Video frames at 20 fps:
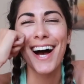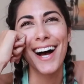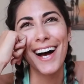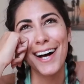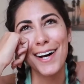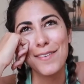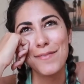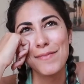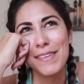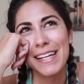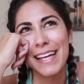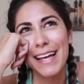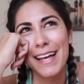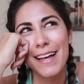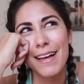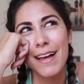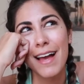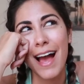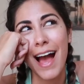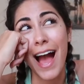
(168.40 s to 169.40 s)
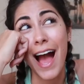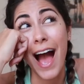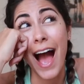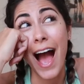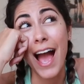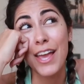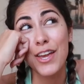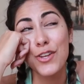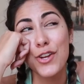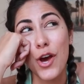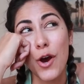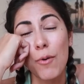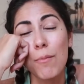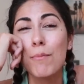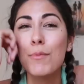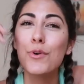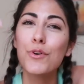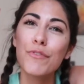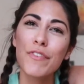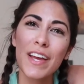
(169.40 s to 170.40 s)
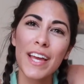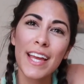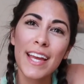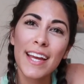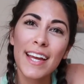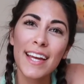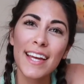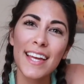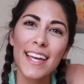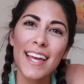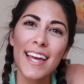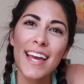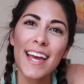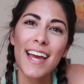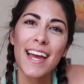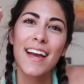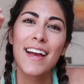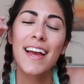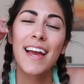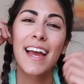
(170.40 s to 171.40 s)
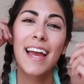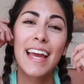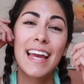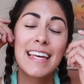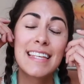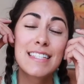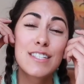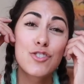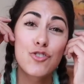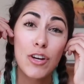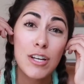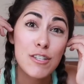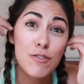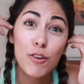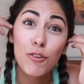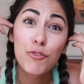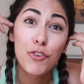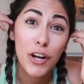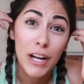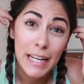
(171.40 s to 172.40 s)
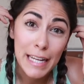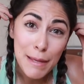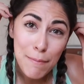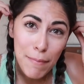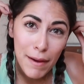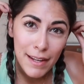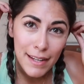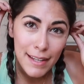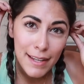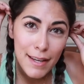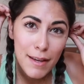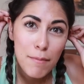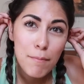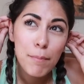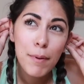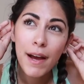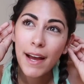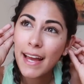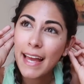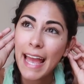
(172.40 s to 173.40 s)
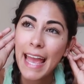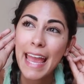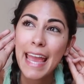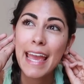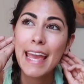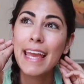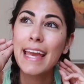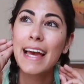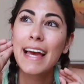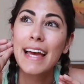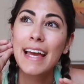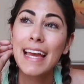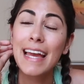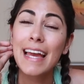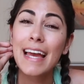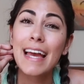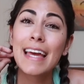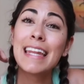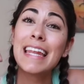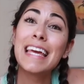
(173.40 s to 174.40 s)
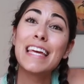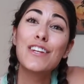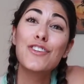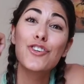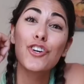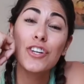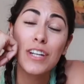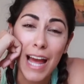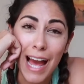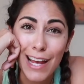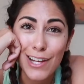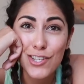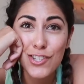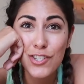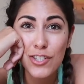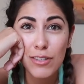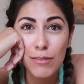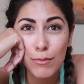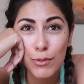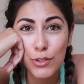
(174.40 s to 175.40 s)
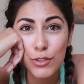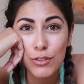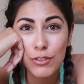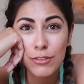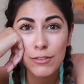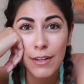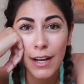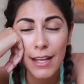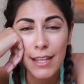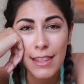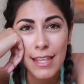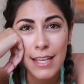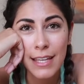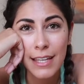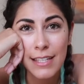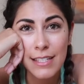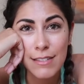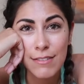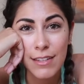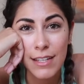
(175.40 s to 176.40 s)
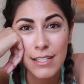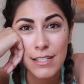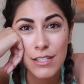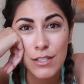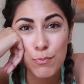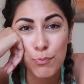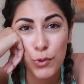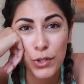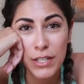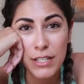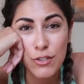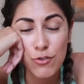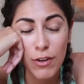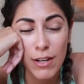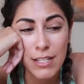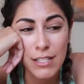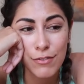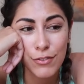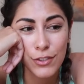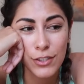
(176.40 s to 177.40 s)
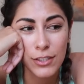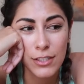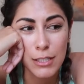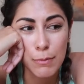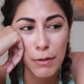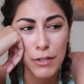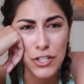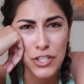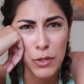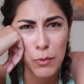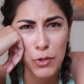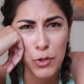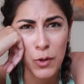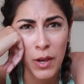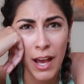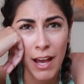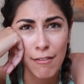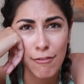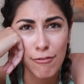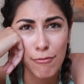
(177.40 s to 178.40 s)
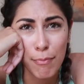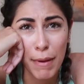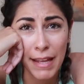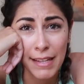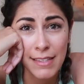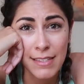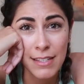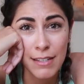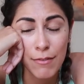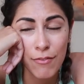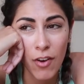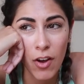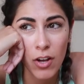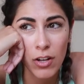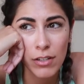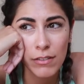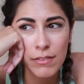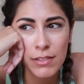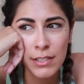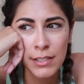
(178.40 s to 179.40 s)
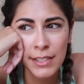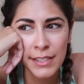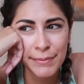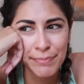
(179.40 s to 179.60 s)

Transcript: um, you know, moving is stressful for anybody, but a an international move I think is, is pretty stressful, especially when you have pets involved.